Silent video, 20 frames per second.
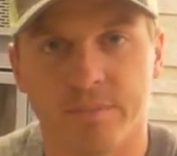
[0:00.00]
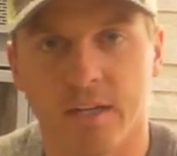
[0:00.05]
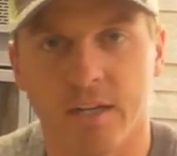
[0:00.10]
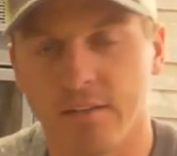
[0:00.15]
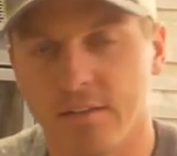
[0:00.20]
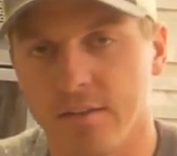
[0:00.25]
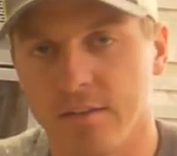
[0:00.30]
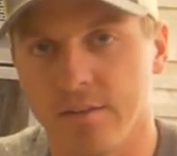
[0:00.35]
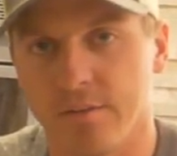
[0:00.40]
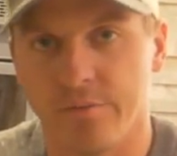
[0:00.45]

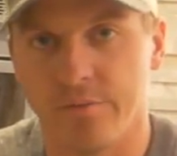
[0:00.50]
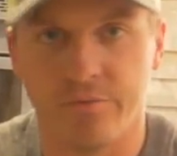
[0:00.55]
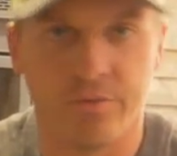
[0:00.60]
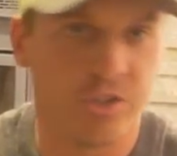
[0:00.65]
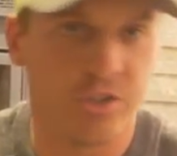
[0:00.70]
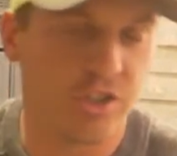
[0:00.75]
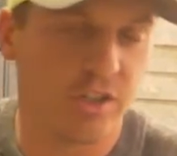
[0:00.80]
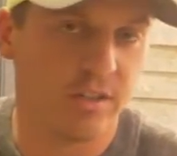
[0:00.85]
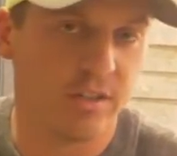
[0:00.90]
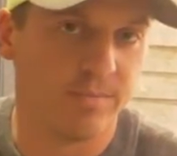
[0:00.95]
kind of
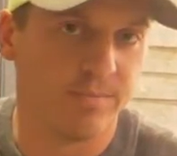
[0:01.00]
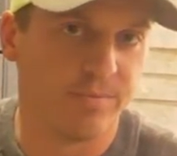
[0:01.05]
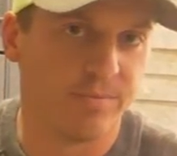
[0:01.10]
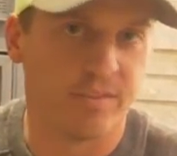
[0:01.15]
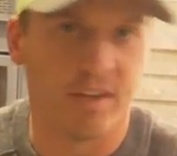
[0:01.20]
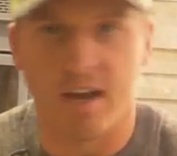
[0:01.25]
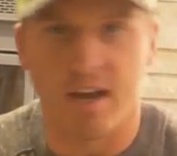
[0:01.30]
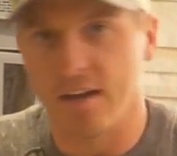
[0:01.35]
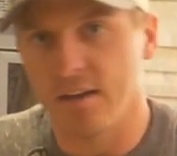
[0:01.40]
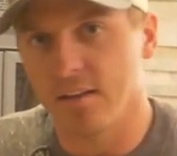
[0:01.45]
fishing
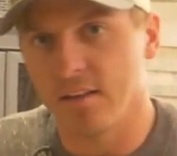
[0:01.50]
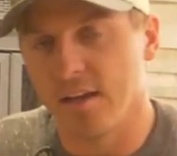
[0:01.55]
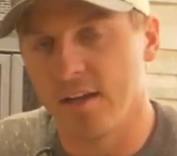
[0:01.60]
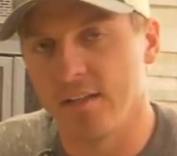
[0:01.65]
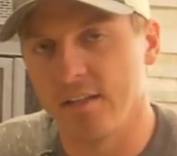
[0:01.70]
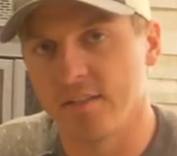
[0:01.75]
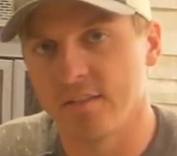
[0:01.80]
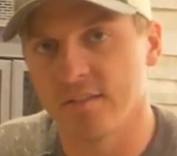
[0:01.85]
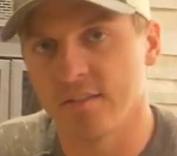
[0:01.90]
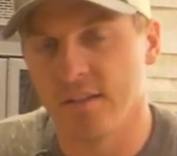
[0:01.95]
dock
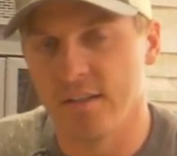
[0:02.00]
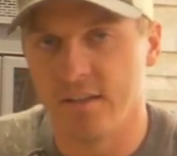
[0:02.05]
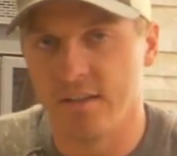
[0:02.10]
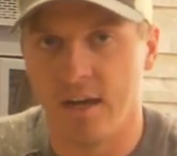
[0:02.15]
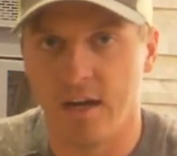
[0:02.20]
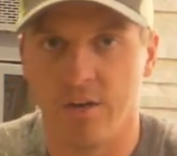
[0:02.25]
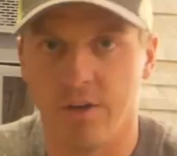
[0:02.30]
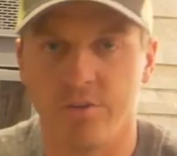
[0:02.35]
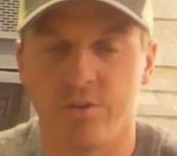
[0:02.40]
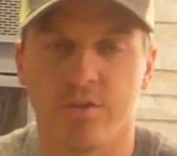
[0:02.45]
lights and
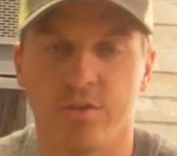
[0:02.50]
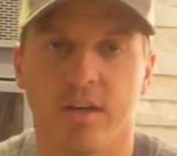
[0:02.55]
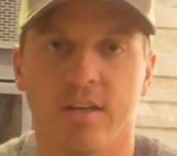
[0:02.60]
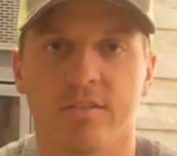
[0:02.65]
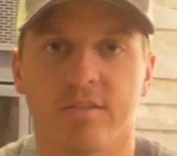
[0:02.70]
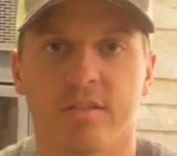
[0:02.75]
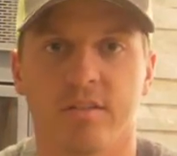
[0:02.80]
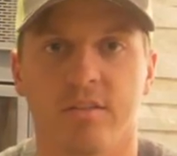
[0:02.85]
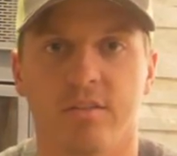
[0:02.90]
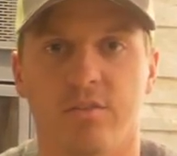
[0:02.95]
how you
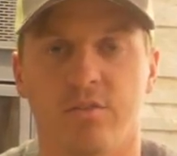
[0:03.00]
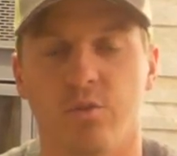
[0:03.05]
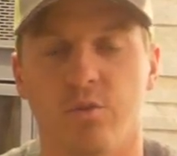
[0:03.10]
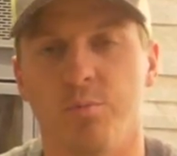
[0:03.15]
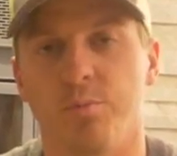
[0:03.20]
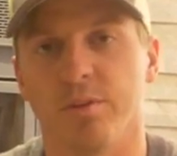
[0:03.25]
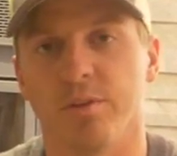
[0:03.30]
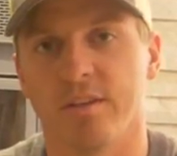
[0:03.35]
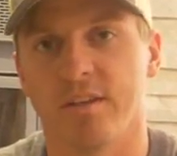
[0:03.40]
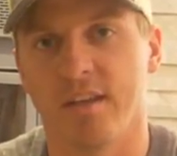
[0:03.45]
guys can
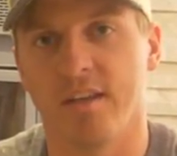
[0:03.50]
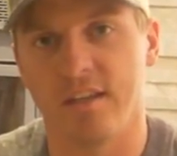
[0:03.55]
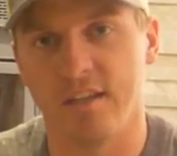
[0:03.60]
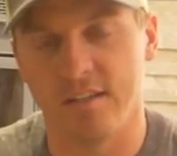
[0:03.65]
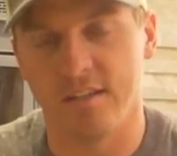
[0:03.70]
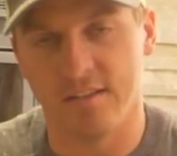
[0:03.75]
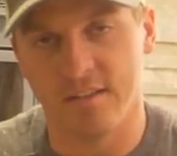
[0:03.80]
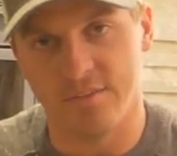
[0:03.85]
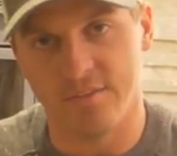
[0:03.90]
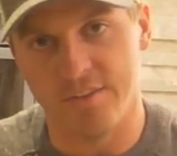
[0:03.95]

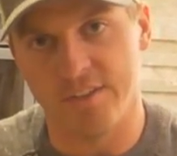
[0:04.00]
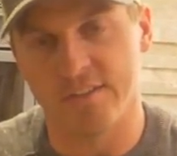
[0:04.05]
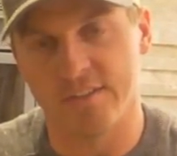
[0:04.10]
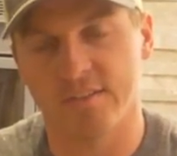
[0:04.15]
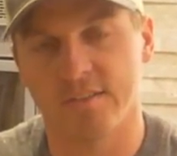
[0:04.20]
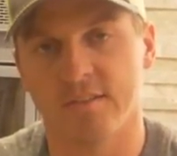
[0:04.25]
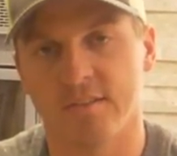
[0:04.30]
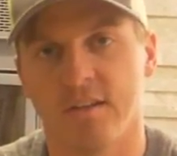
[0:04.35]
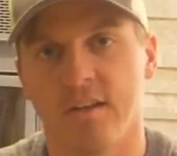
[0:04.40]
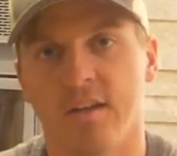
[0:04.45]
duplicate
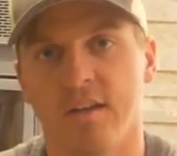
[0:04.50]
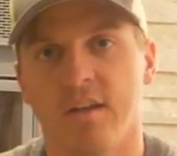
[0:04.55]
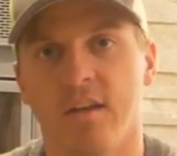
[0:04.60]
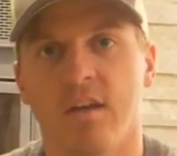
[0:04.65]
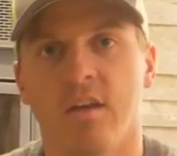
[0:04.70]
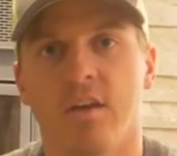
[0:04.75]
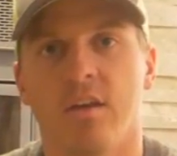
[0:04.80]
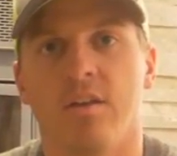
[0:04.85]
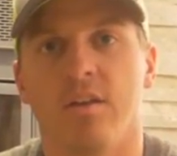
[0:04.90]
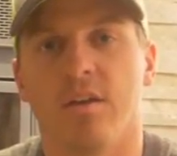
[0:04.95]
this
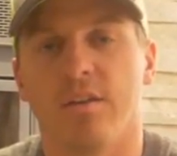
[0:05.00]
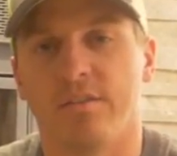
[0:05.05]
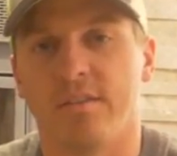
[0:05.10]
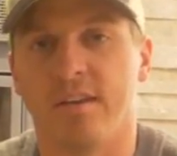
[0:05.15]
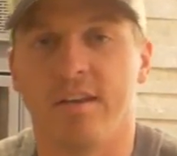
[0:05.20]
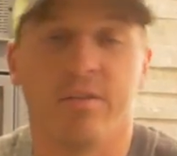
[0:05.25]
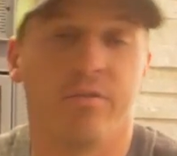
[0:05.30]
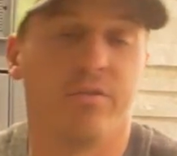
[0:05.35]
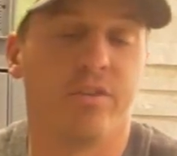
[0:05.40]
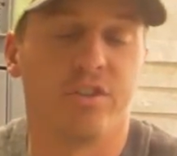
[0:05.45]

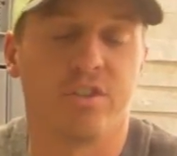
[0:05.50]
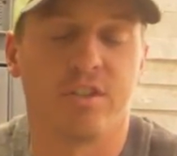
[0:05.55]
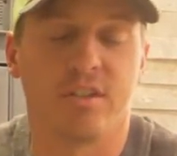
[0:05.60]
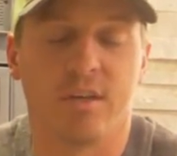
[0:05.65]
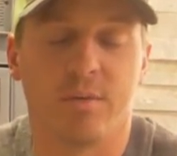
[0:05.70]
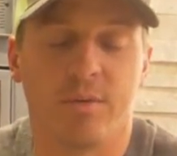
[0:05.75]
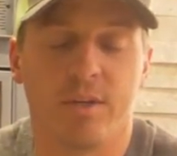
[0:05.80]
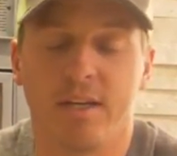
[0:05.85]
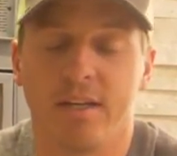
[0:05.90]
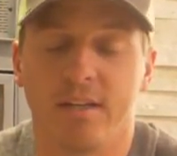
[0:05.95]
day of fishing
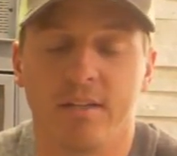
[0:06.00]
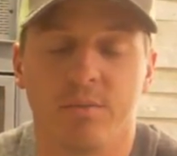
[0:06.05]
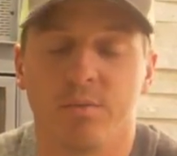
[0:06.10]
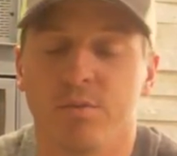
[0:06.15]
that we had.